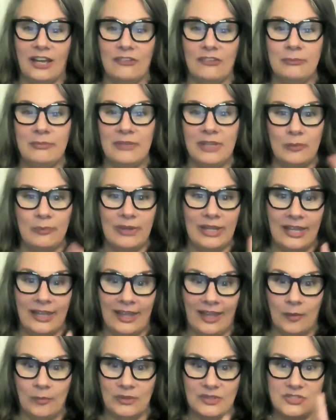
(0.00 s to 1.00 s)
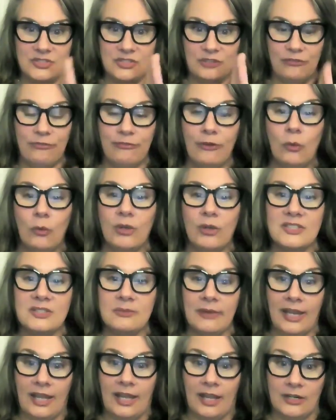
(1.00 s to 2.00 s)
of me being able to focus
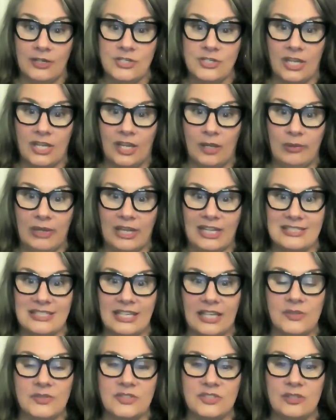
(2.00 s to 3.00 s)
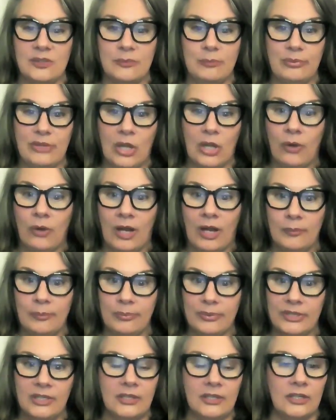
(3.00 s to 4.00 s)
my energy, because I used to blow up